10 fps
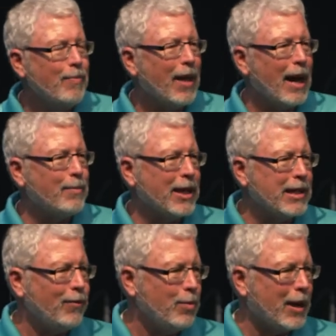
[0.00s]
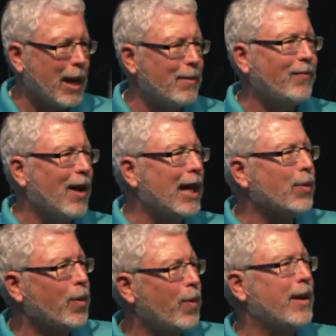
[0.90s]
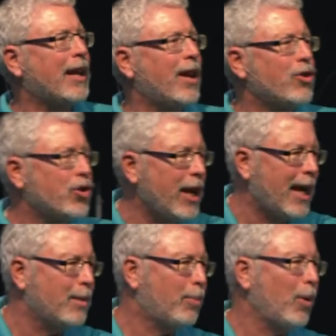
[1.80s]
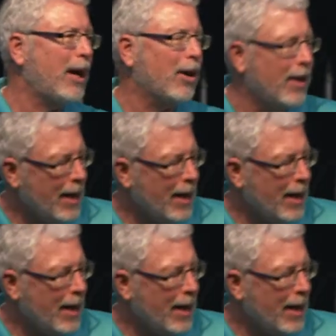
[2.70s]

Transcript: uh, because if you become a follower, we want you to understand prayer.